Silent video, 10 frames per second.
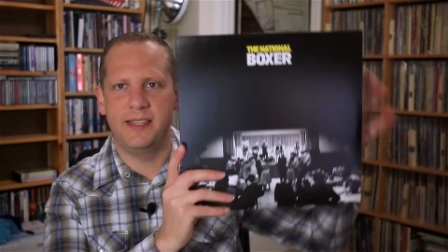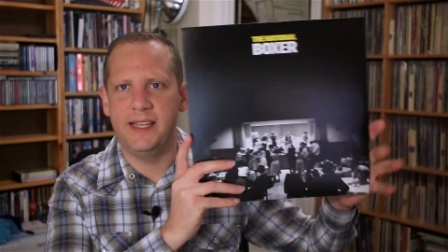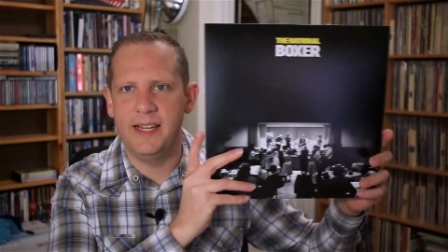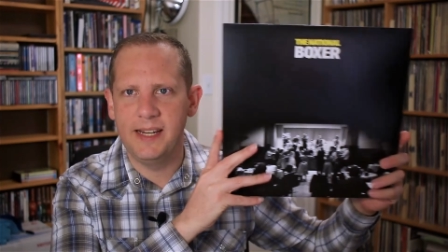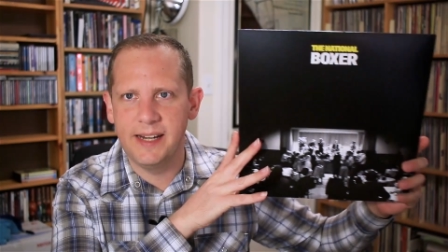
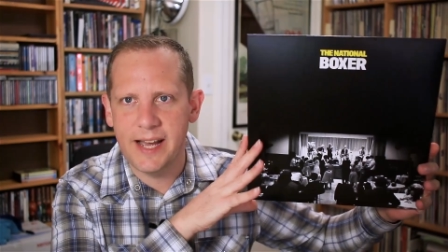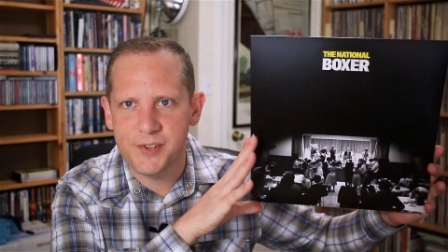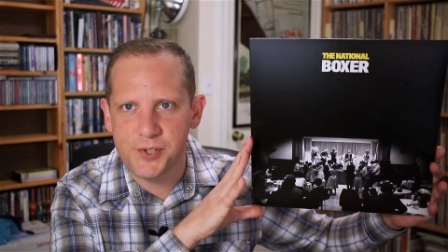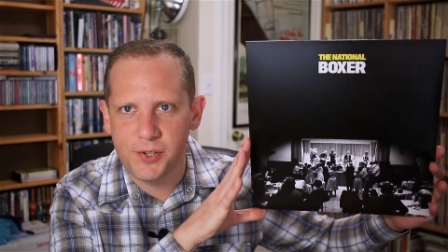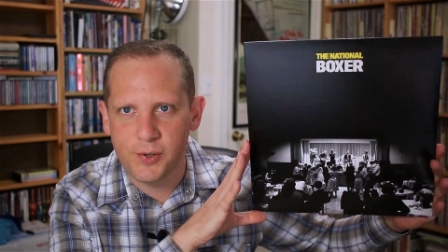the
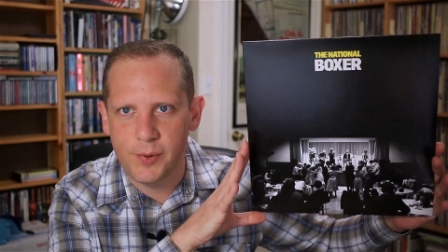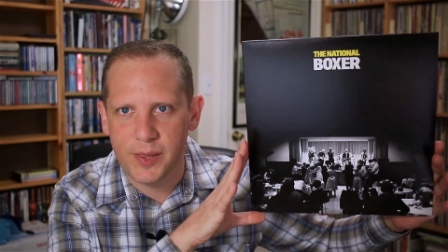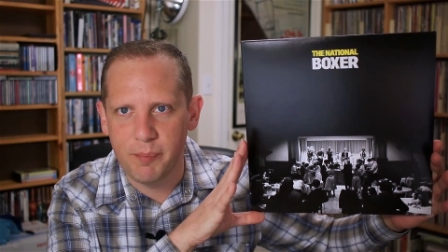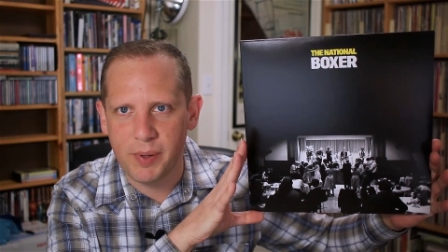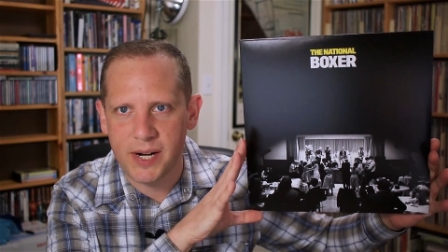National
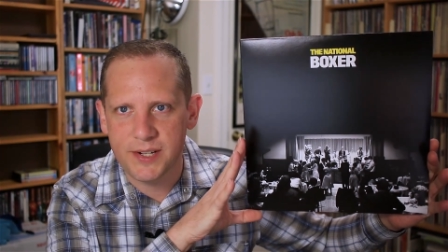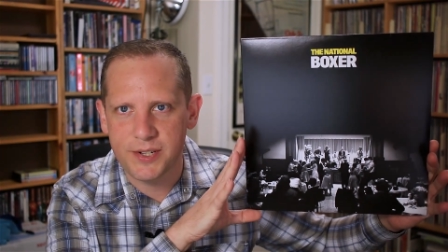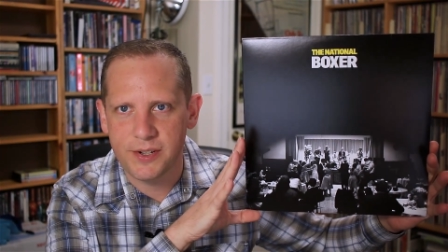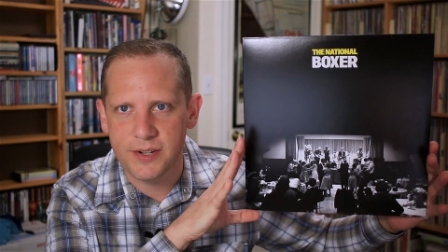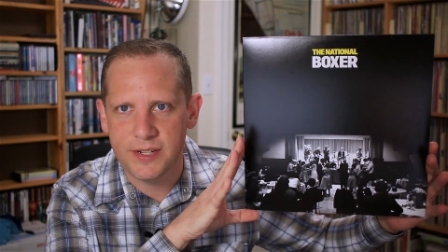with
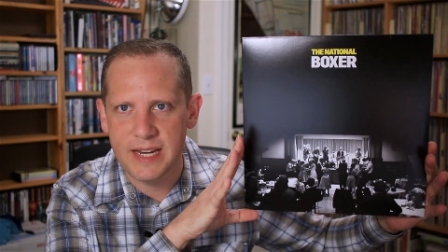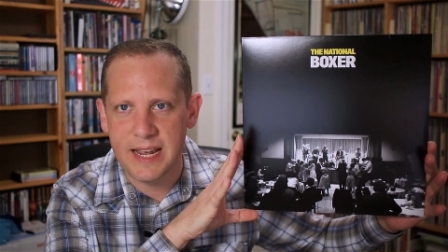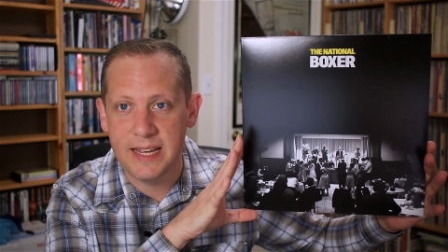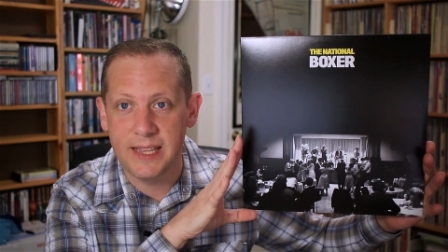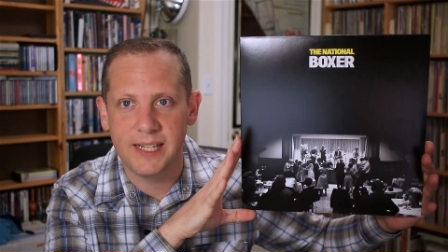Boxer
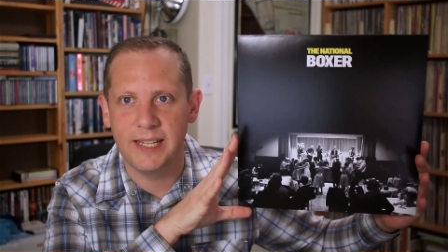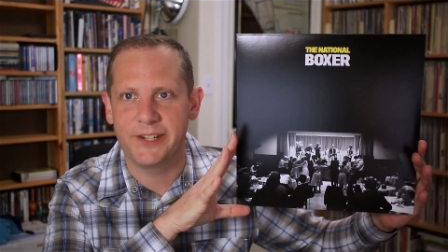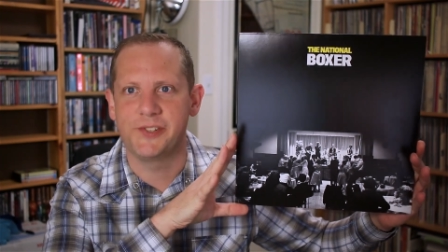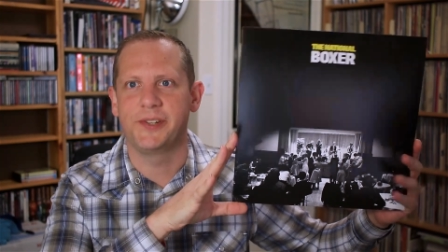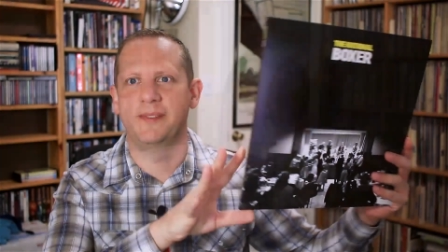staying in the
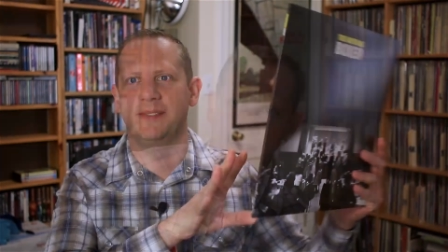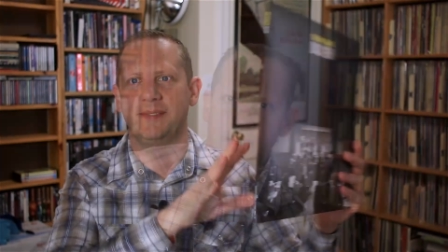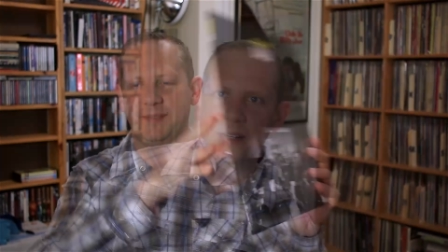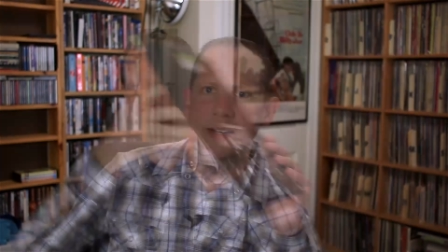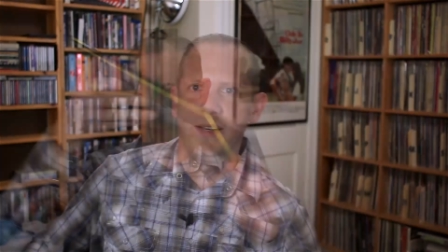collection.
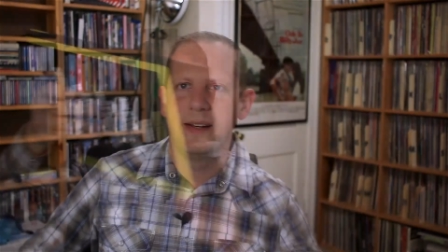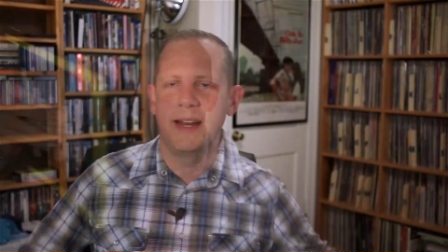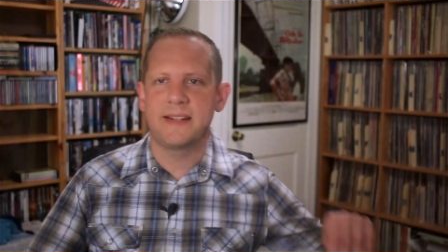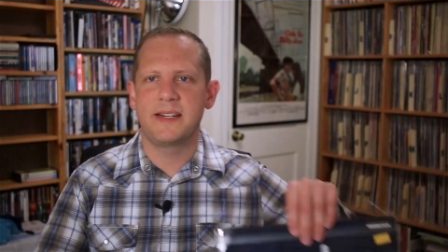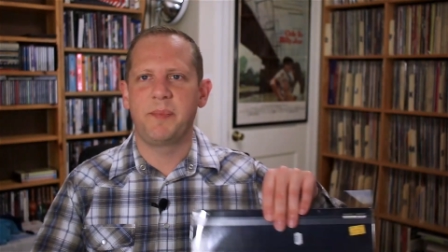
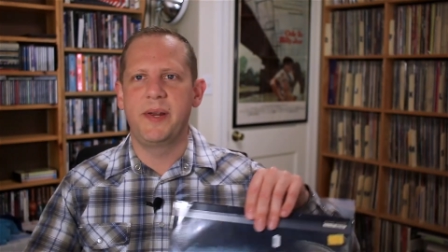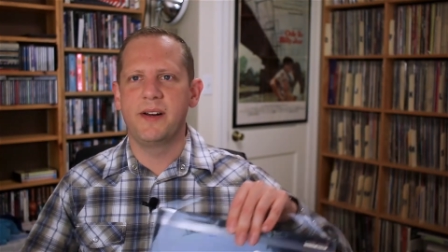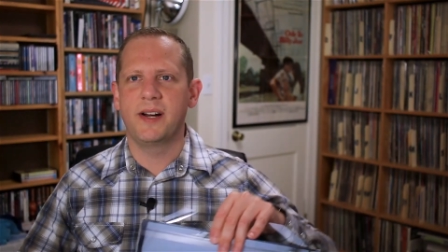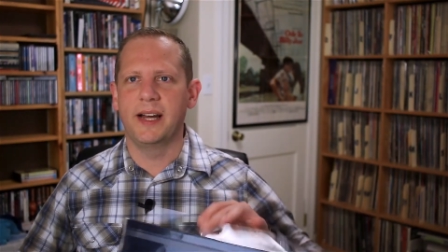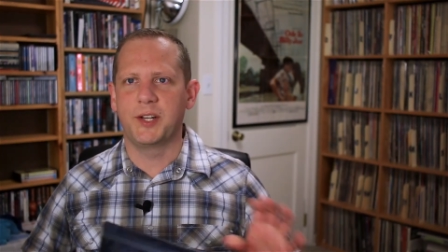Next up
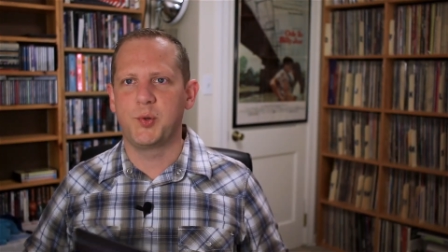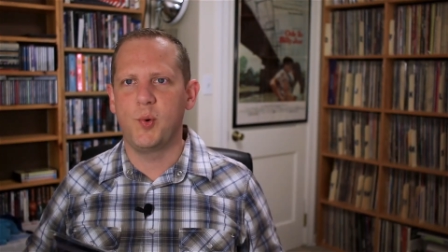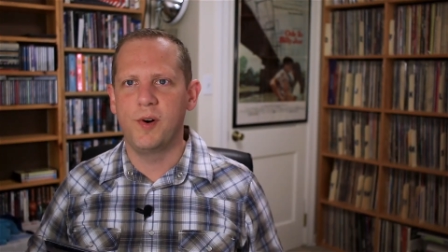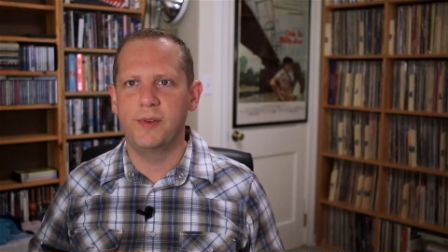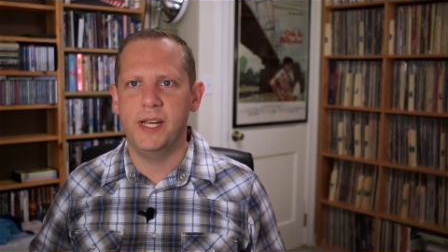here, I got a
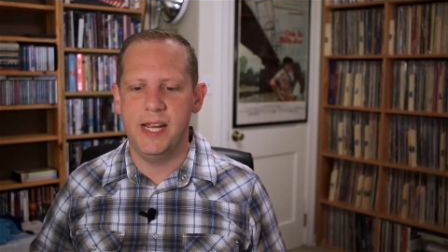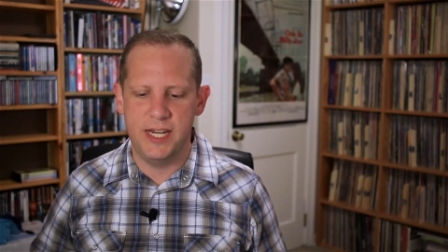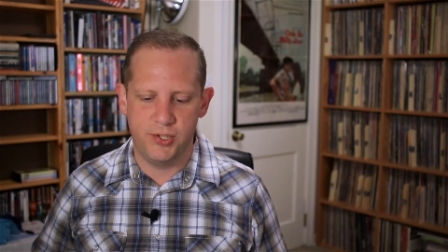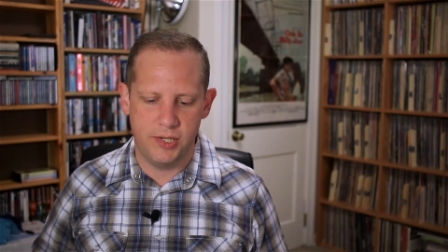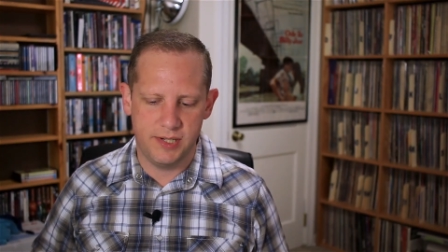12-inch